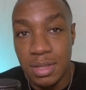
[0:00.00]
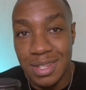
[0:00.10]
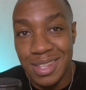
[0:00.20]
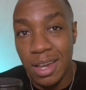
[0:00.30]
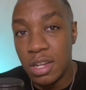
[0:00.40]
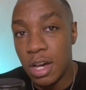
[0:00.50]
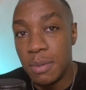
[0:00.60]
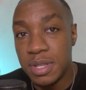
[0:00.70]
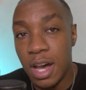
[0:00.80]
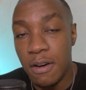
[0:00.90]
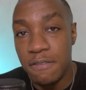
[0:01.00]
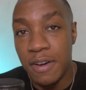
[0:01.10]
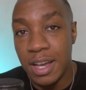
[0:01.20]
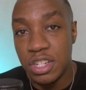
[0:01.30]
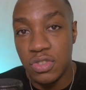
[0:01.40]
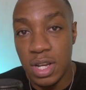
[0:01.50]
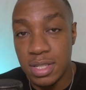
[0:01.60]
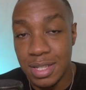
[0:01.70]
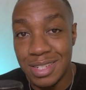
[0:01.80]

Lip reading: The second herb to help fight stress